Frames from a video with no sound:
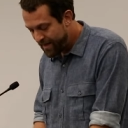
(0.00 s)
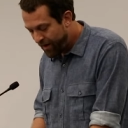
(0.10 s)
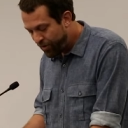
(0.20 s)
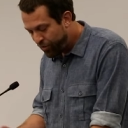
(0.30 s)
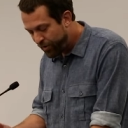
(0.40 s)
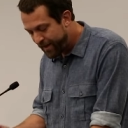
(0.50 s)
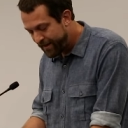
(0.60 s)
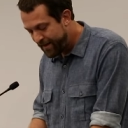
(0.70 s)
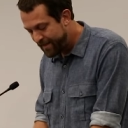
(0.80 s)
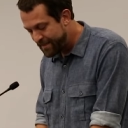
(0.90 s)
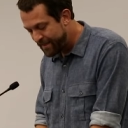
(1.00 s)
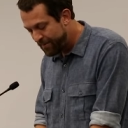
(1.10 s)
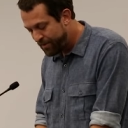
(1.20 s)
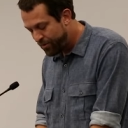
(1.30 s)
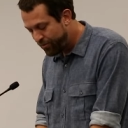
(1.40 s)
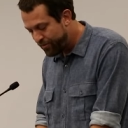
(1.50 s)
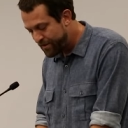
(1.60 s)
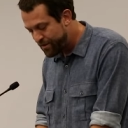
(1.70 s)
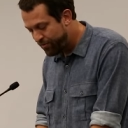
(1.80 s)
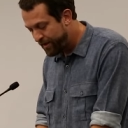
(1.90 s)
how a cricket had slipped through the
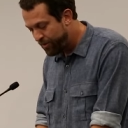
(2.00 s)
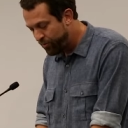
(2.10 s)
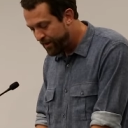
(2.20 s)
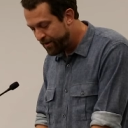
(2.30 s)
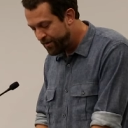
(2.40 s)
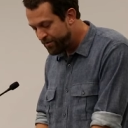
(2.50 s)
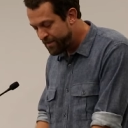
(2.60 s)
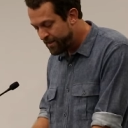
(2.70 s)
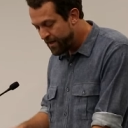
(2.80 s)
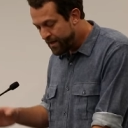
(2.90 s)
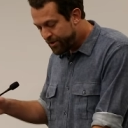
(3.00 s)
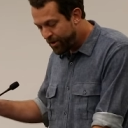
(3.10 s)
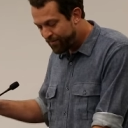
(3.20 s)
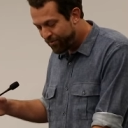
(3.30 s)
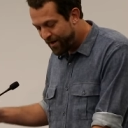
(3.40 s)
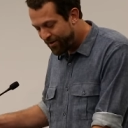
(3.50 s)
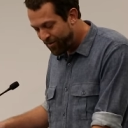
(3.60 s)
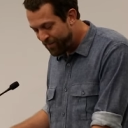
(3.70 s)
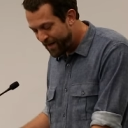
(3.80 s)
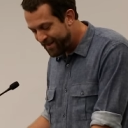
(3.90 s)
screened windows and jumped around
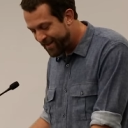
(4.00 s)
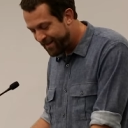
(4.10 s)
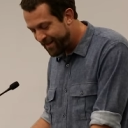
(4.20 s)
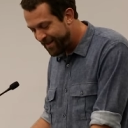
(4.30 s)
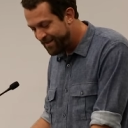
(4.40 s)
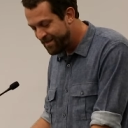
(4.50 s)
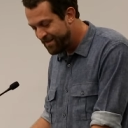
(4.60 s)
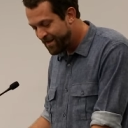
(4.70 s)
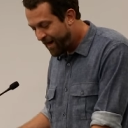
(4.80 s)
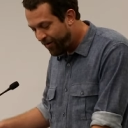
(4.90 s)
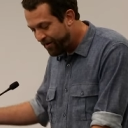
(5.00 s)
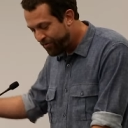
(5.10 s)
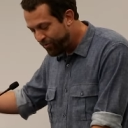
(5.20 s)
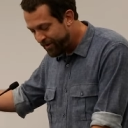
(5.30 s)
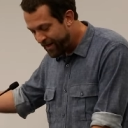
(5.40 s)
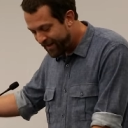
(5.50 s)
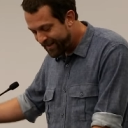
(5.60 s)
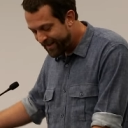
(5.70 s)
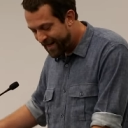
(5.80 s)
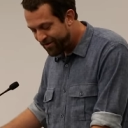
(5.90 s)
our bed that night, how, after we'd gotten
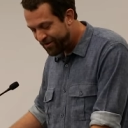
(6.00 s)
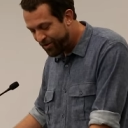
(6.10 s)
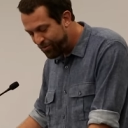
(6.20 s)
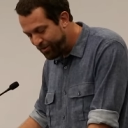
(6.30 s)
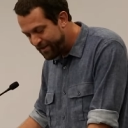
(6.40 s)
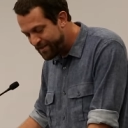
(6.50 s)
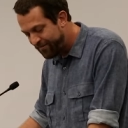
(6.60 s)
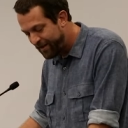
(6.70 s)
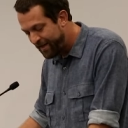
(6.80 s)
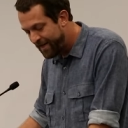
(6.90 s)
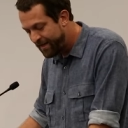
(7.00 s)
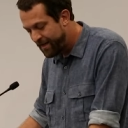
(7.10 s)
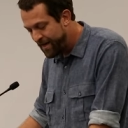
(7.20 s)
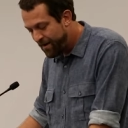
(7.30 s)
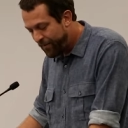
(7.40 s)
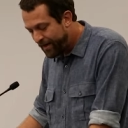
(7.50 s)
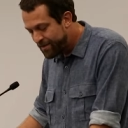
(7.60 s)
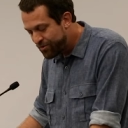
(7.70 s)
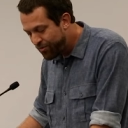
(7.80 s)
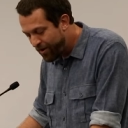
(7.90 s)
it out, the coolness of the lake made
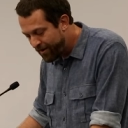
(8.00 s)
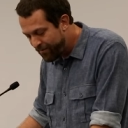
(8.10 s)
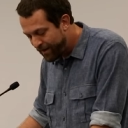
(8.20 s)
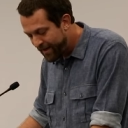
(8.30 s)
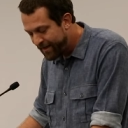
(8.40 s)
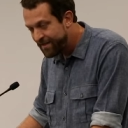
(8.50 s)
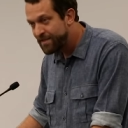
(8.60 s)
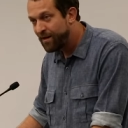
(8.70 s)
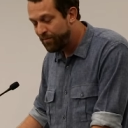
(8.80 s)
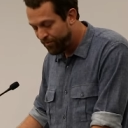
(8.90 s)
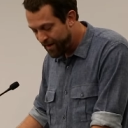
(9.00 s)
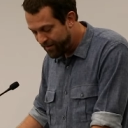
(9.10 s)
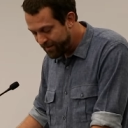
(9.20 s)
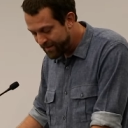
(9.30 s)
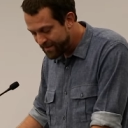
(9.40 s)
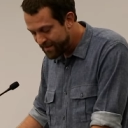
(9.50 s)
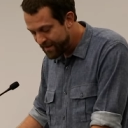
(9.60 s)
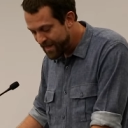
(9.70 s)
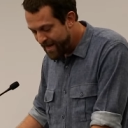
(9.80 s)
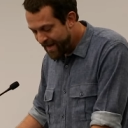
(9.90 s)
us draw the blankets up around us,
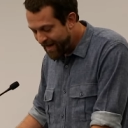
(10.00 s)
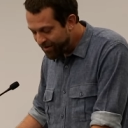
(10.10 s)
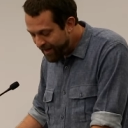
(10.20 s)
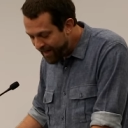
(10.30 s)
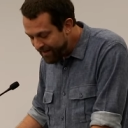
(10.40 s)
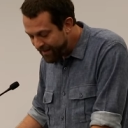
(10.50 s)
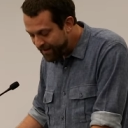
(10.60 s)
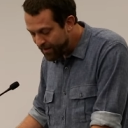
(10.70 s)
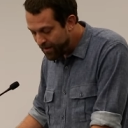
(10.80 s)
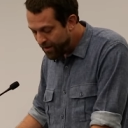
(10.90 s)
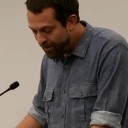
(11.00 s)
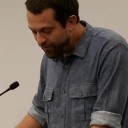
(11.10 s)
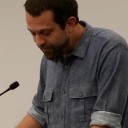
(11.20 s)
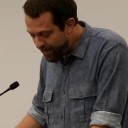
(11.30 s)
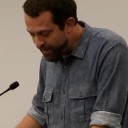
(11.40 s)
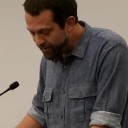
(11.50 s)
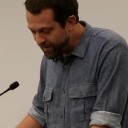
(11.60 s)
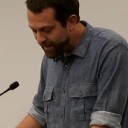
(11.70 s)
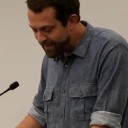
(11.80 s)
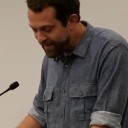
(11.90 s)
and how Katie, her father, and
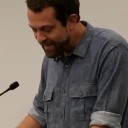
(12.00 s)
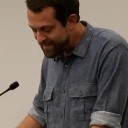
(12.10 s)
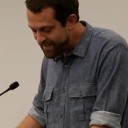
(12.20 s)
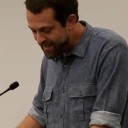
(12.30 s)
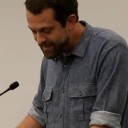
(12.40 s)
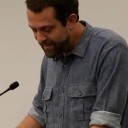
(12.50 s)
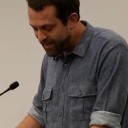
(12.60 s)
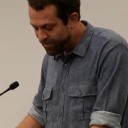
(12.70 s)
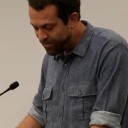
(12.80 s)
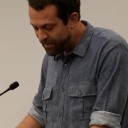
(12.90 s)
I had sat together